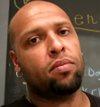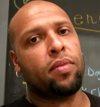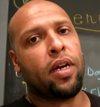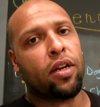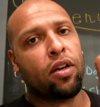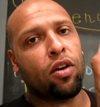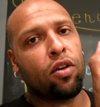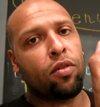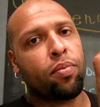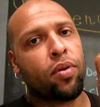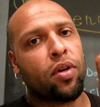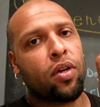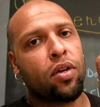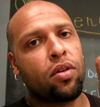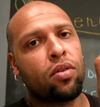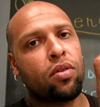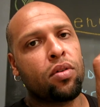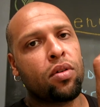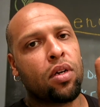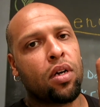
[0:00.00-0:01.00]
my
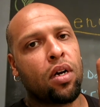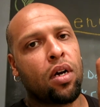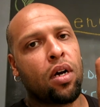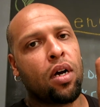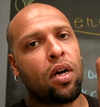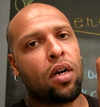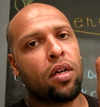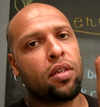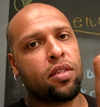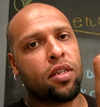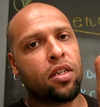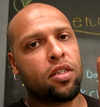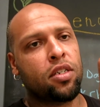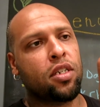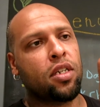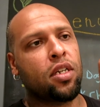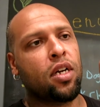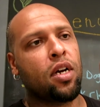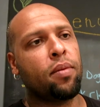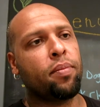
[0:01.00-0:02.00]
GoPro
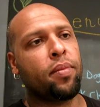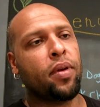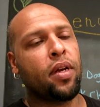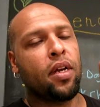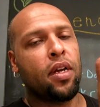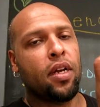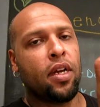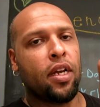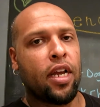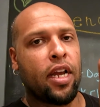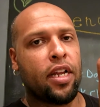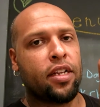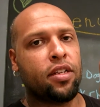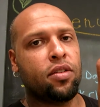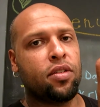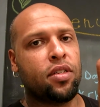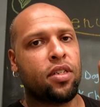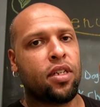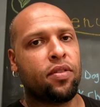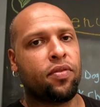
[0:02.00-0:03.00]
suction cup and
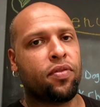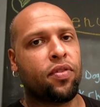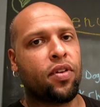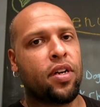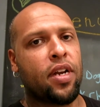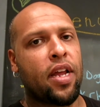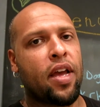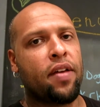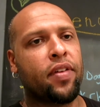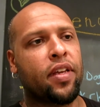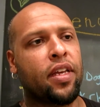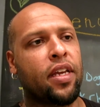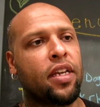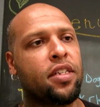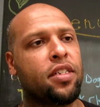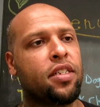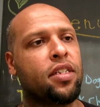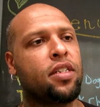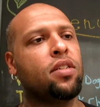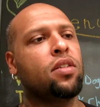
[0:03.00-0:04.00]
use it for
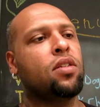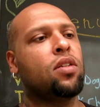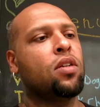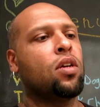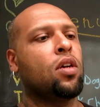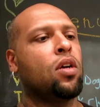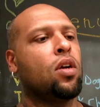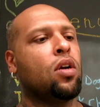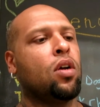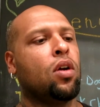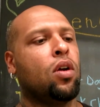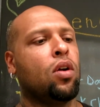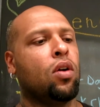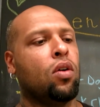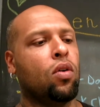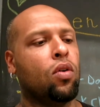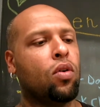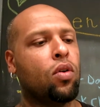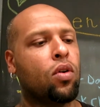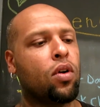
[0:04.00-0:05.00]
navigation,
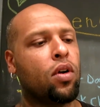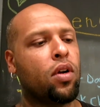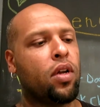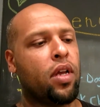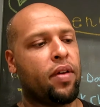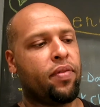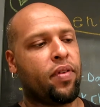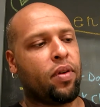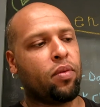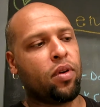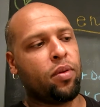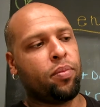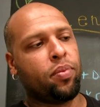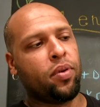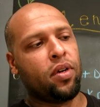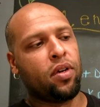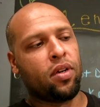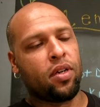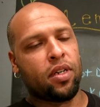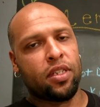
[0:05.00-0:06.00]
or if I want to
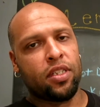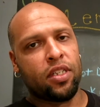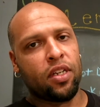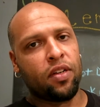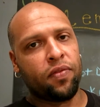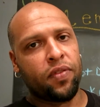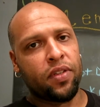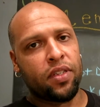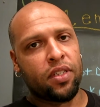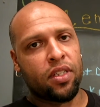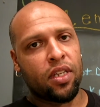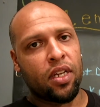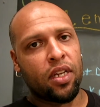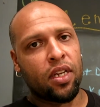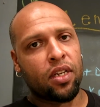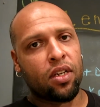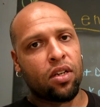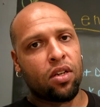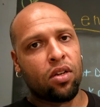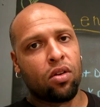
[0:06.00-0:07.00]
put it on a selfie
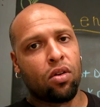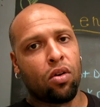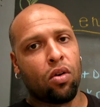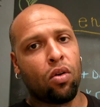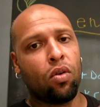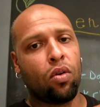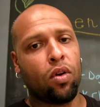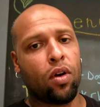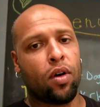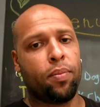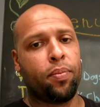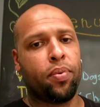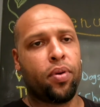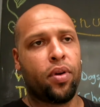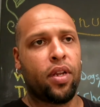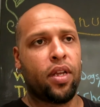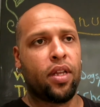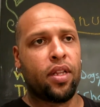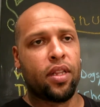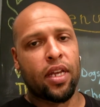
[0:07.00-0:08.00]
stick or
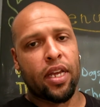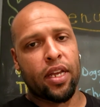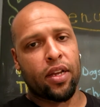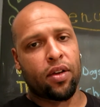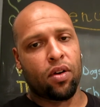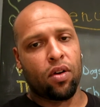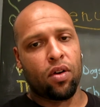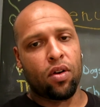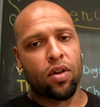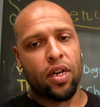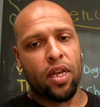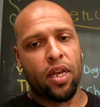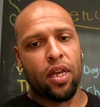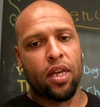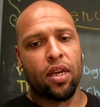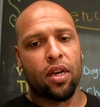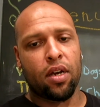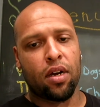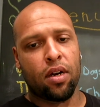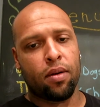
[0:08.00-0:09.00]
put it like on
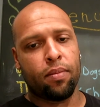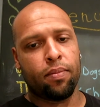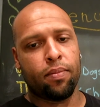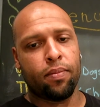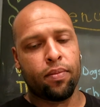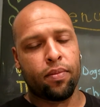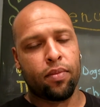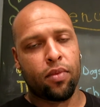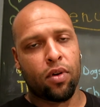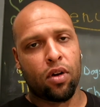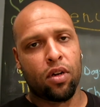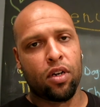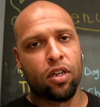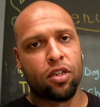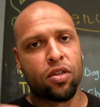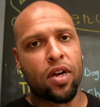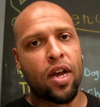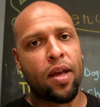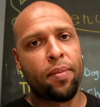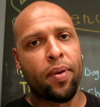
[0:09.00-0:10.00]
a
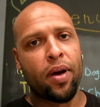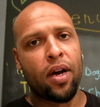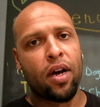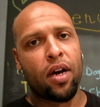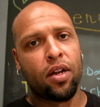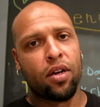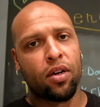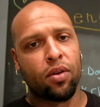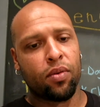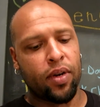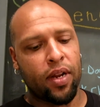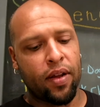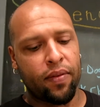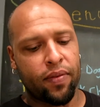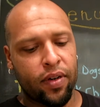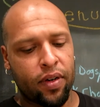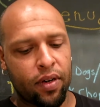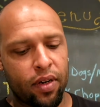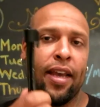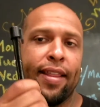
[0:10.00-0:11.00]
tripod or
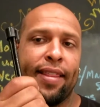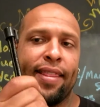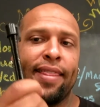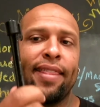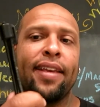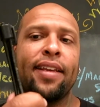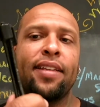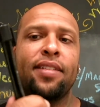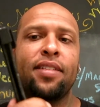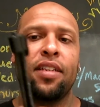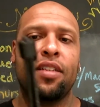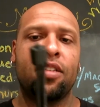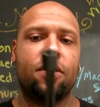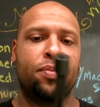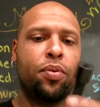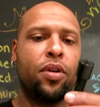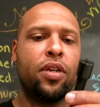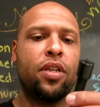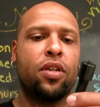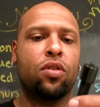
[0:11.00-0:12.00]
whatever. This is
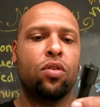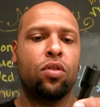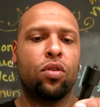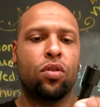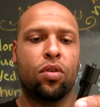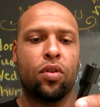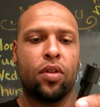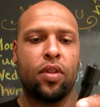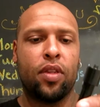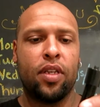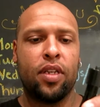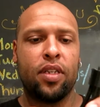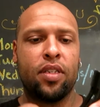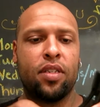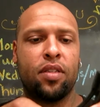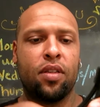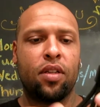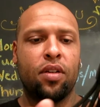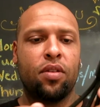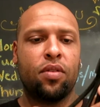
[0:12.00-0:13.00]
pretty cool.
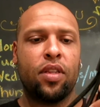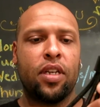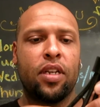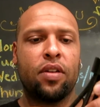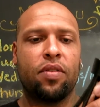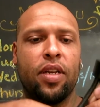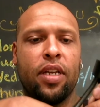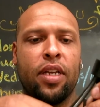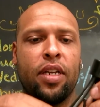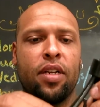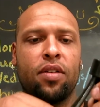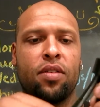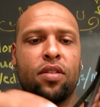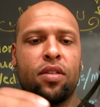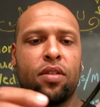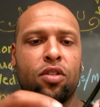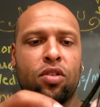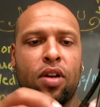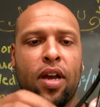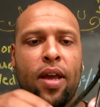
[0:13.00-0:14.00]
This little thing right here is
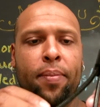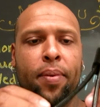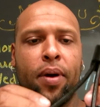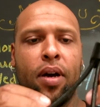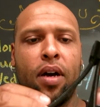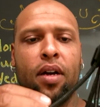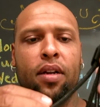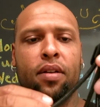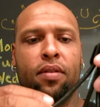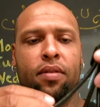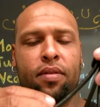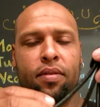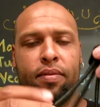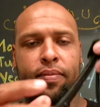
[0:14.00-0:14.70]
a tripod.